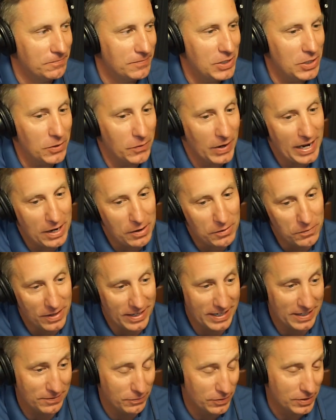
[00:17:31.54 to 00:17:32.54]
know, how,
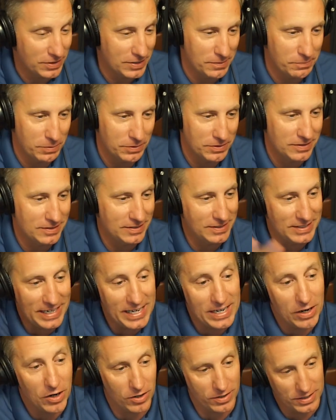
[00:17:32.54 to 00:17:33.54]
like, for example,
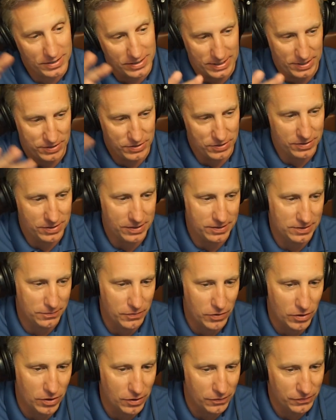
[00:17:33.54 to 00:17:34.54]
data architecture has
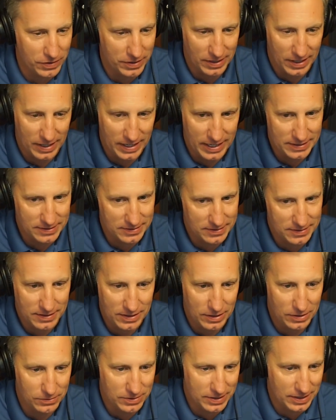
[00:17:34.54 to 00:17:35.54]
evolved in the last, you
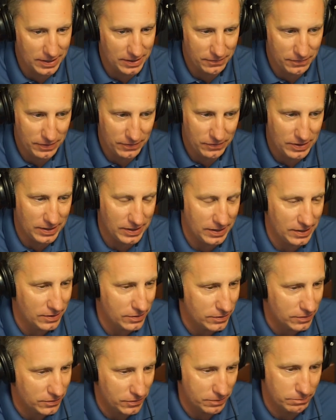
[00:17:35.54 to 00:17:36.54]
know, 10 to 15
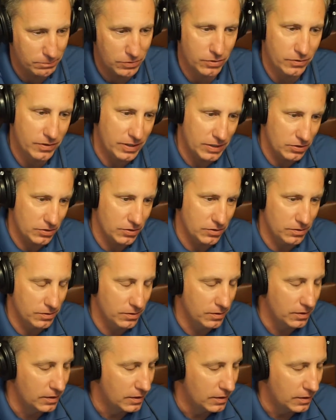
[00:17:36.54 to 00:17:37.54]
years from
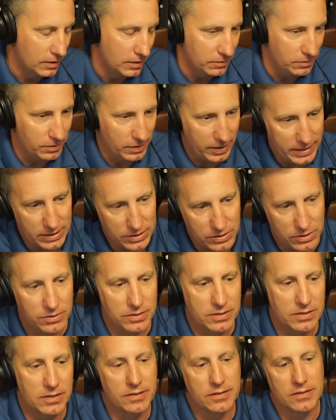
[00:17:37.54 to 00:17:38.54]
traditional relational
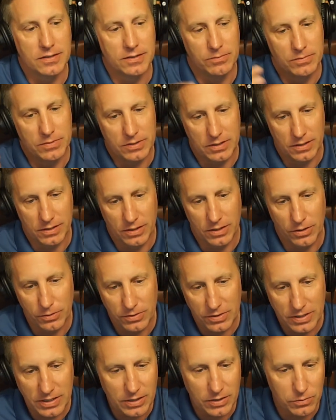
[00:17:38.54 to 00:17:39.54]
systems to
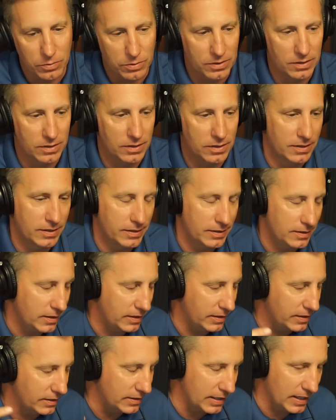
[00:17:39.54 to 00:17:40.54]
NoSQL
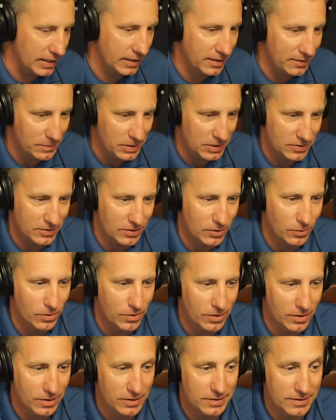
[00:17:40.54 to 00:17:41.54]
and document
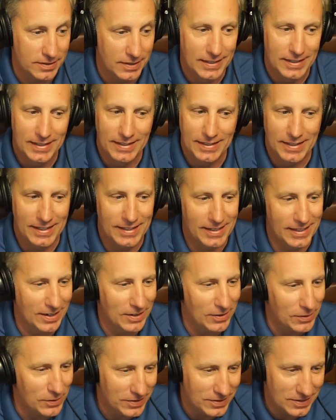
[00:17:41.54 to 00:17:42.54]
stores. And then
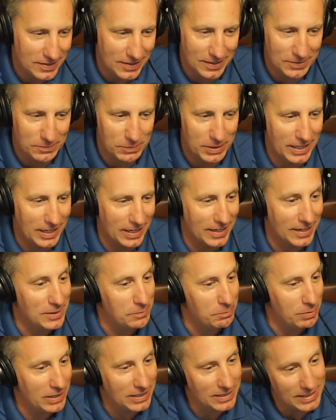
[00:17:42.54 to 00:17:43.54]
all of a sudden we got into
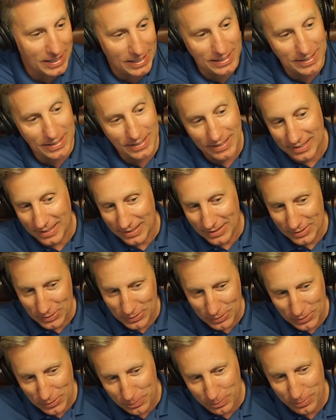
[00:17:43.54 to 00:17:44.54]
big data and
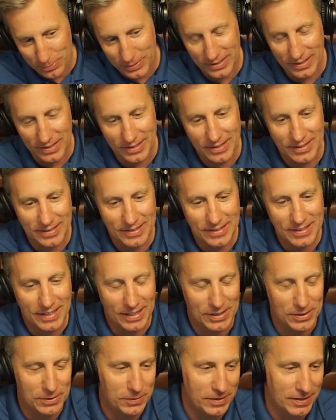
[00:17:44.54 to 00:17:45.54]
Hadoop, you
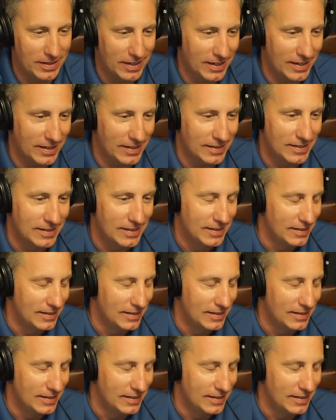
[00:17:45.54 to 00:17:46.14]
know, and then,